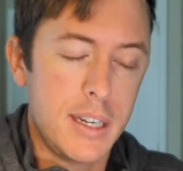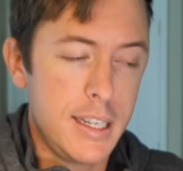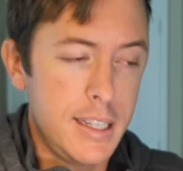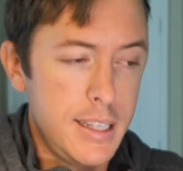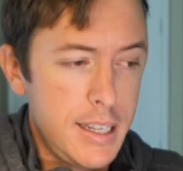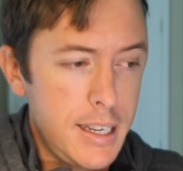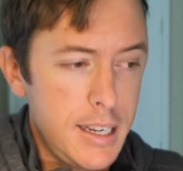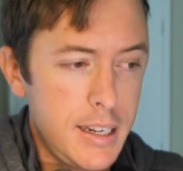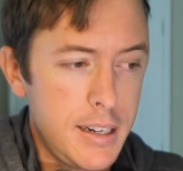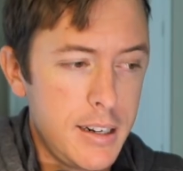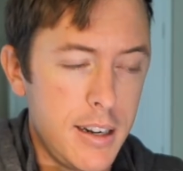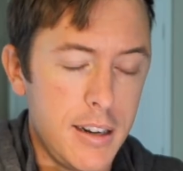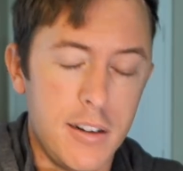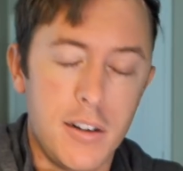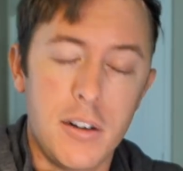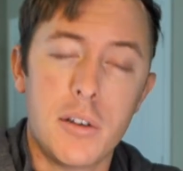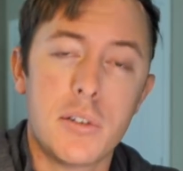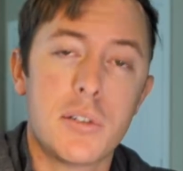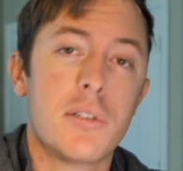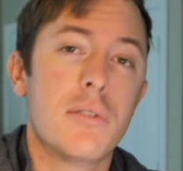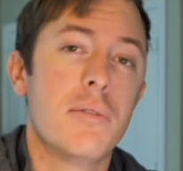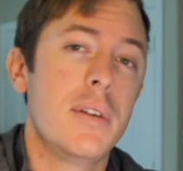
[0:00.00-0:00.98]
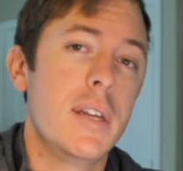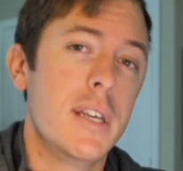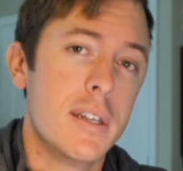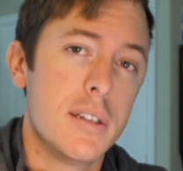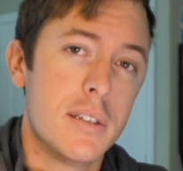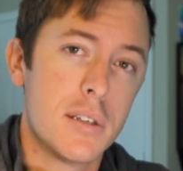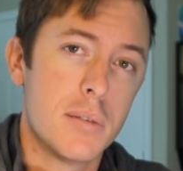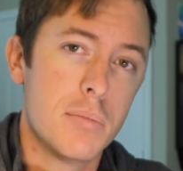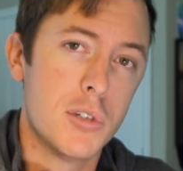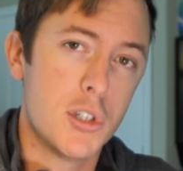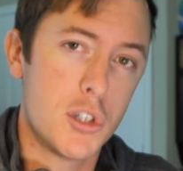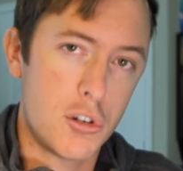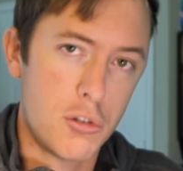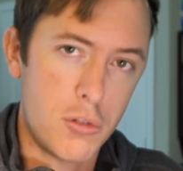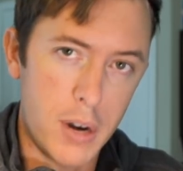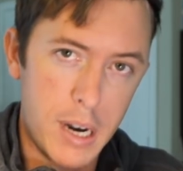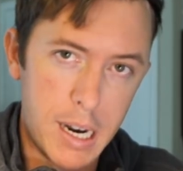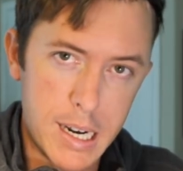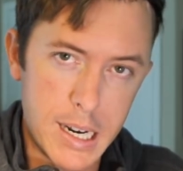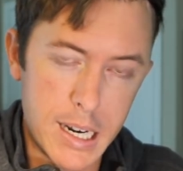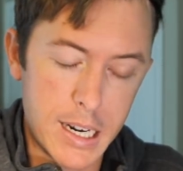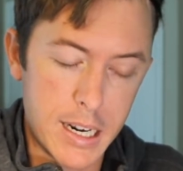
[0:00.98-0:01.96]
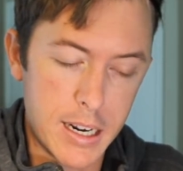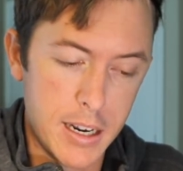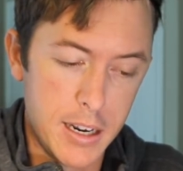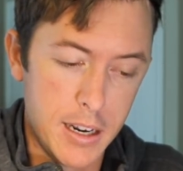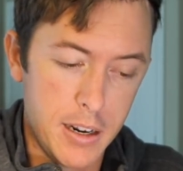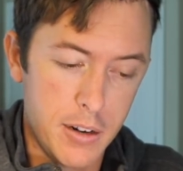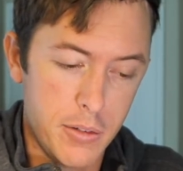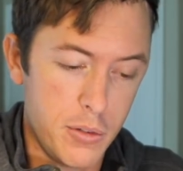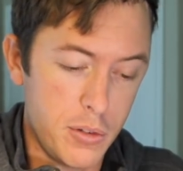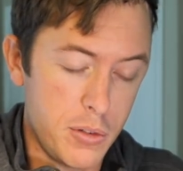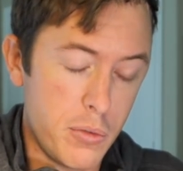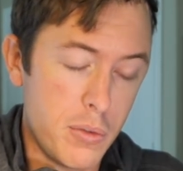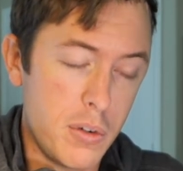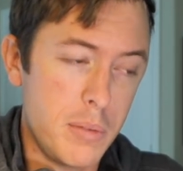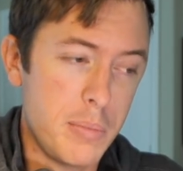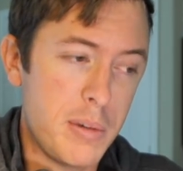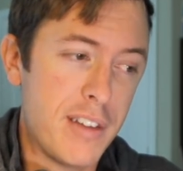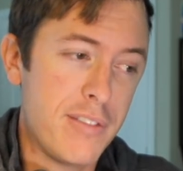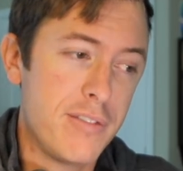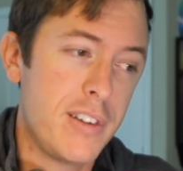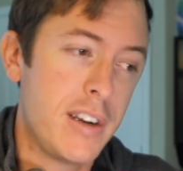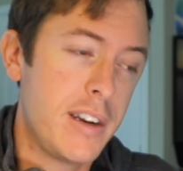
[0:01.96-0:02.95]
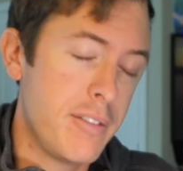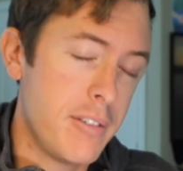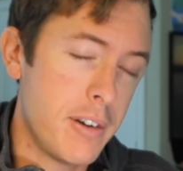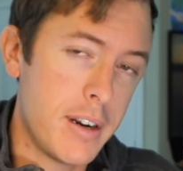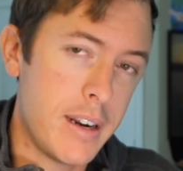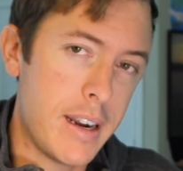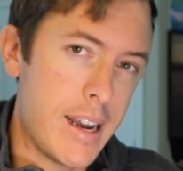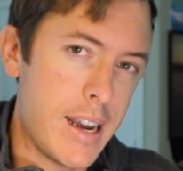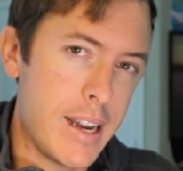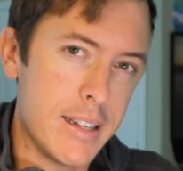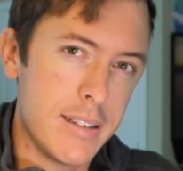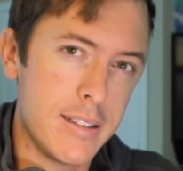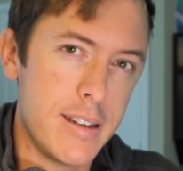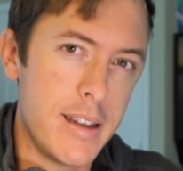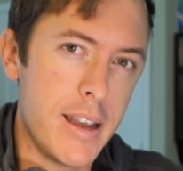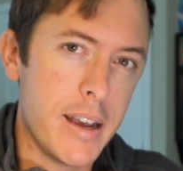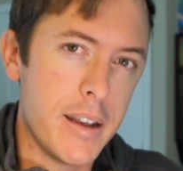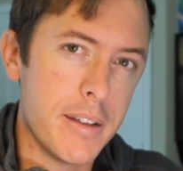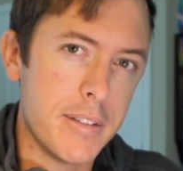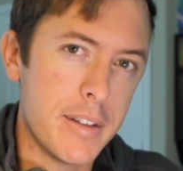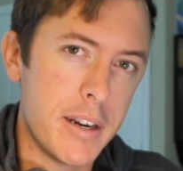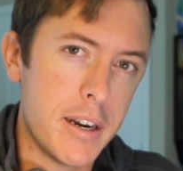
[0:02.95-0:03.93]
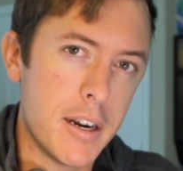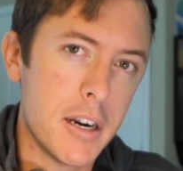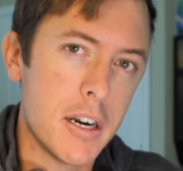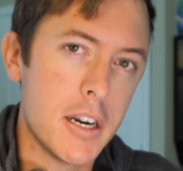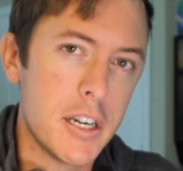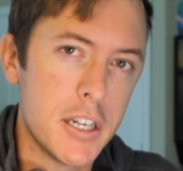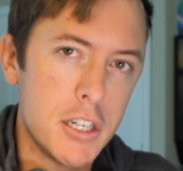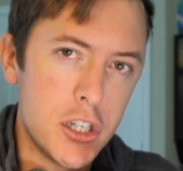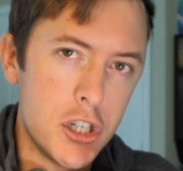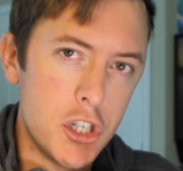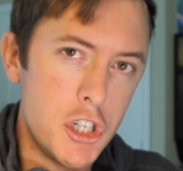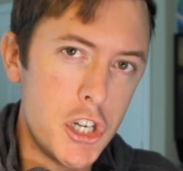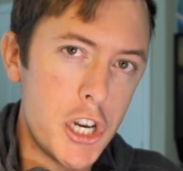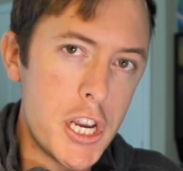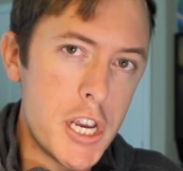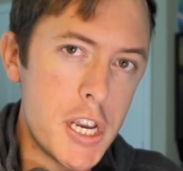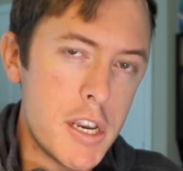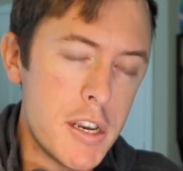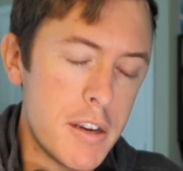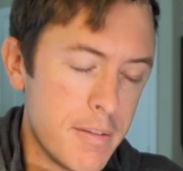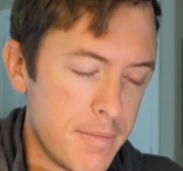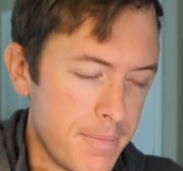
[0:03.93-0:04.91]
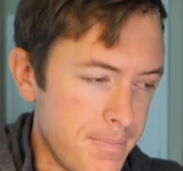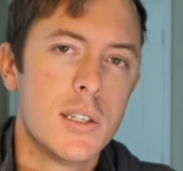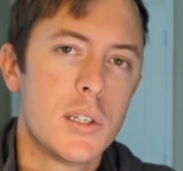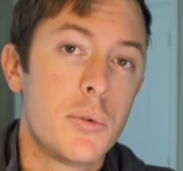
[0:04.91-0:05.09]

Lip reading: And then I also did some trading with one of my favorite guides down there, G.